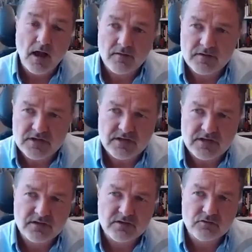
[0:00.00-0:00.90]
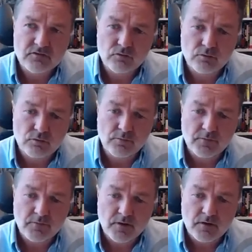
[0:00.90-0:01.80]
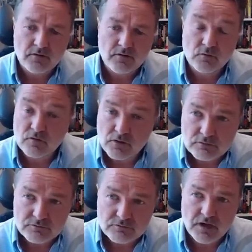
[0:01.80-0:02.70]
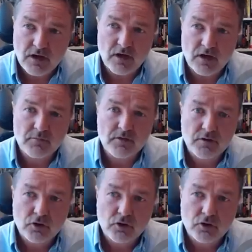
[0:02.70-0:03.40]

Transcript: And we needed to use a lot of time